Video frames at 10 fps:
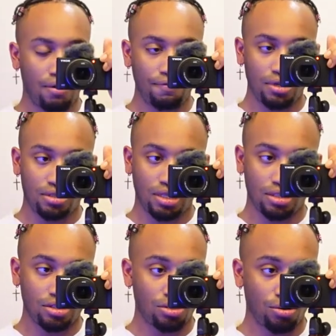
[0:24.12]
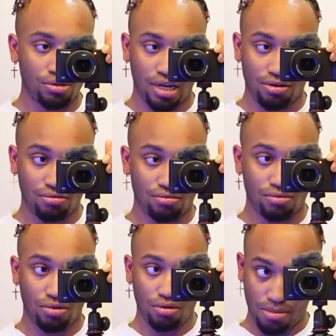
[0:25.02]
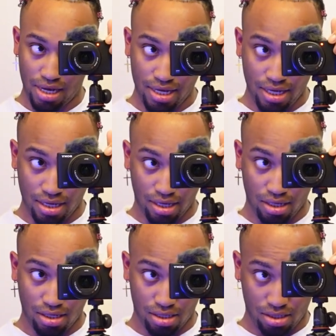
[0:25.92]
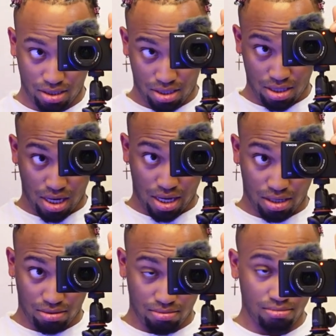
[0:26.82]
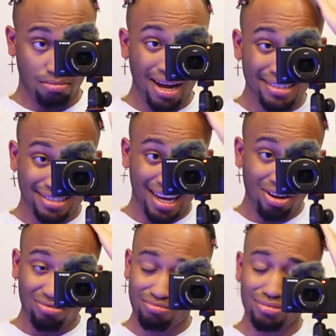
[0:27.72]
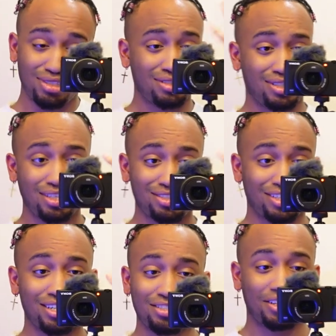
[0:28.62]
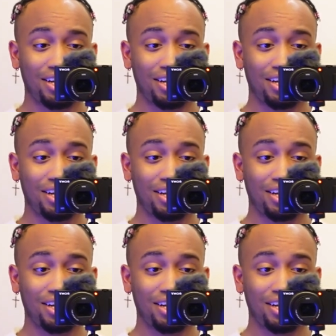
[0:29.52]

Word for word: I'm finna take these holes out of my head. Like, my scalp is just itching. I just